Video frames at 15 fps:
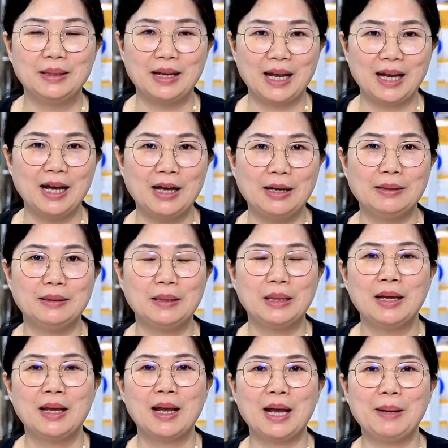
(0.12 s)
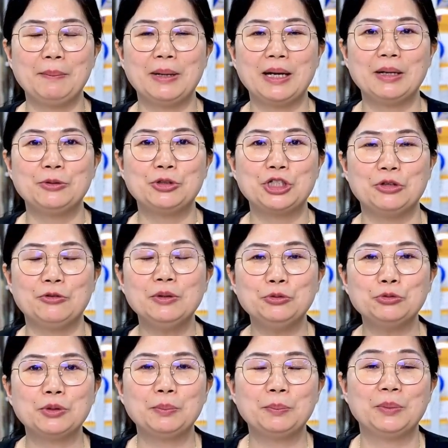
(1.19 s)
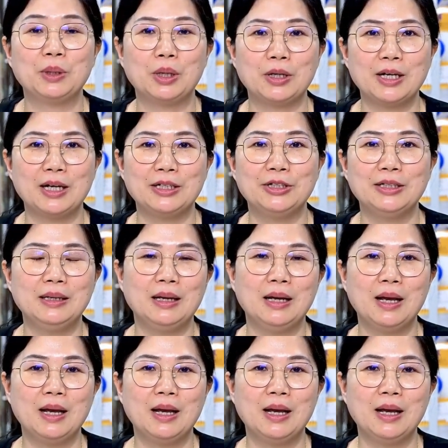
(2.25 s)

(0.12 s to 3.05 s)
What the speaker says: Hi, I'm Tang Jifeng from Product.